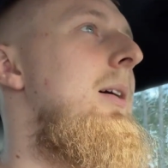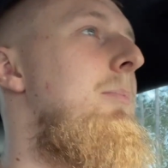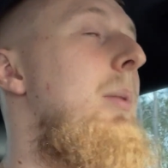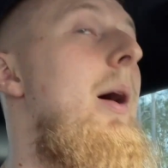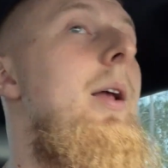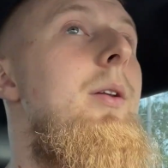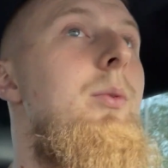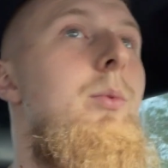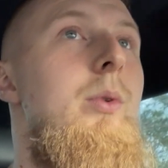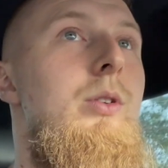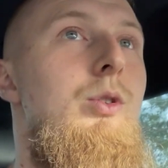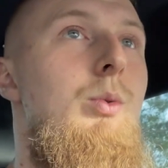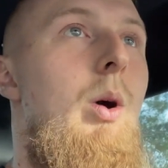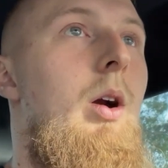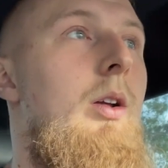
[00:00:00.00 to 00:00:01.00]
But when
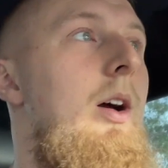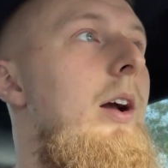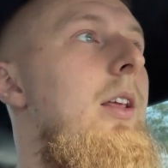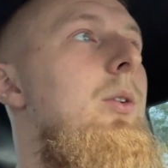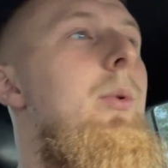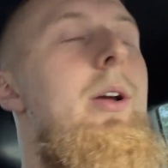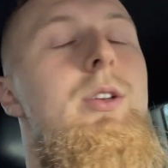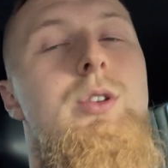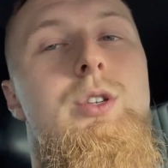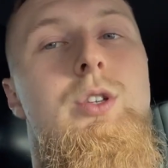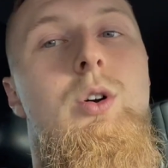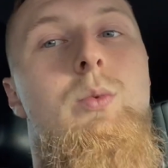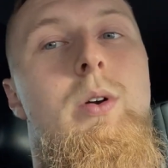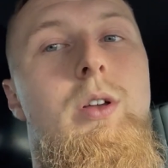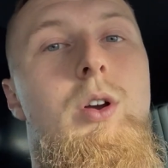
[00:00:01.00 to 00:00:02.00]
you are cutting weight, you
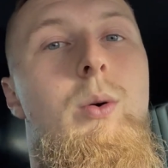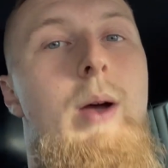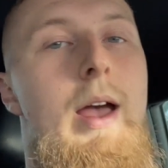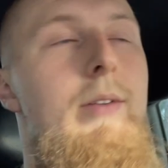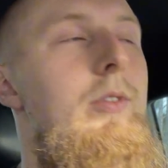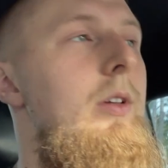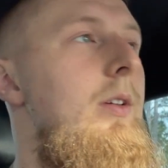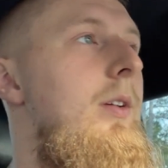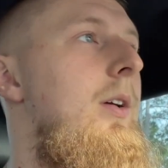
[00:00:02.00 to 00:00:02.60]
still want to go heavy,